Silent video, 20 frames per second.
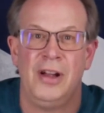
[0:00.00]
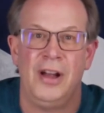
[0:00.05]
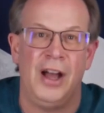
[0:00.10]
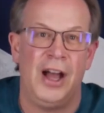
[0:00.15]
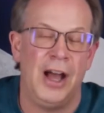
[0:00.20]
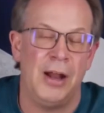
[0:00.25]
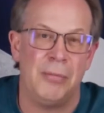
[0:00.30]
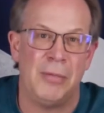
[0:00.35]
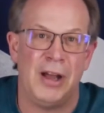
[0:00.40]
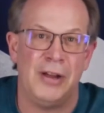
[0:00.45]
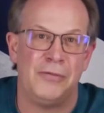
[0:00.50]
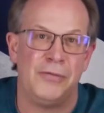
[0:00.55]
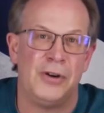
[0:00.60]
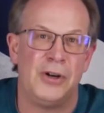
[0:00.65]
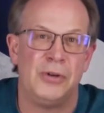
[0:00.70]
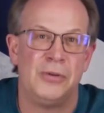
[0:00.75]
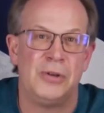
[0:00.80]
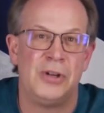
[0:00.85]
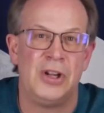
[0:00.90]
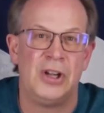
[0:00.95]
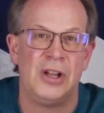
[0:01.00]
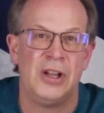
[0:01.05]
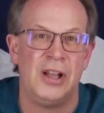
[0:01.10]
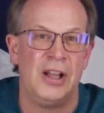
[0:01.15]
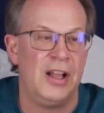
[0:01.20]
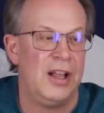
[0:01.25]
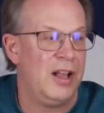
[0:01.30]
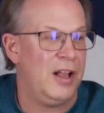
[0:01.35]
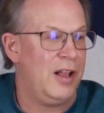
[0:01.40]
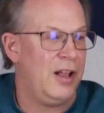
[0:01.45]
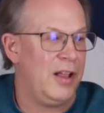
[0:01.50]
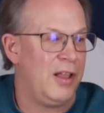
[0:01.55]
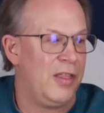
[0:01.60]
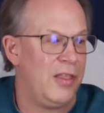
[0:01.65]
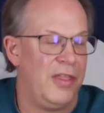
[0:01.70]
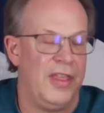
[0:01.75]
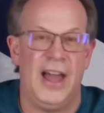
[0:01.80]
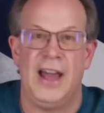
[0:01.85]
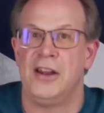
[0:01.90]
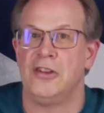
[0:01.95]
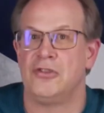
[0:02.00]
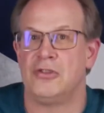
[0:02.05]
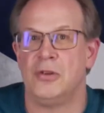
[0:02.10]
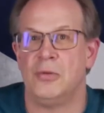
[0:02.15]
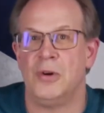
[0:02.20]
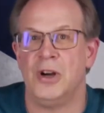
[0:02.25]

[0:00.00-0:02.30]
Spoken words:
on my phone. That is the